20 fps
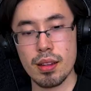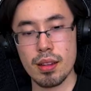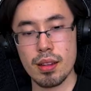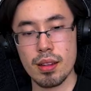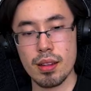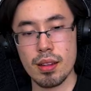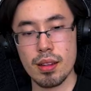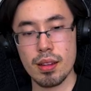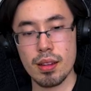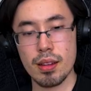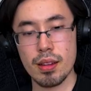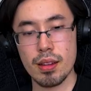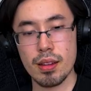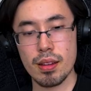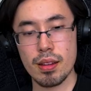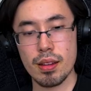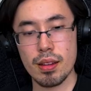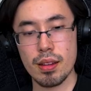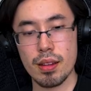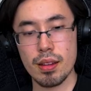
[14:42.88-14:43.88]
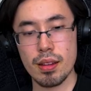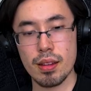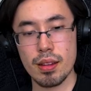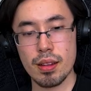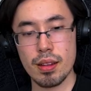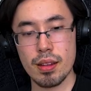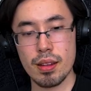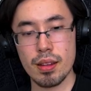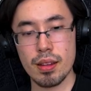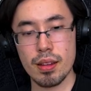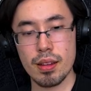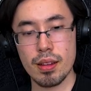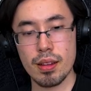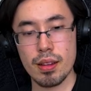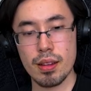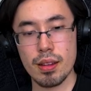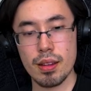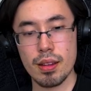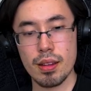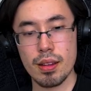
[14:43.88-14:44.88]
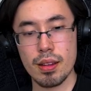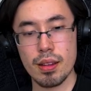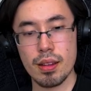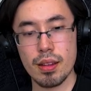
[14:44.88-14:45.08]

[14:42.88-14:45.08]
[no speech]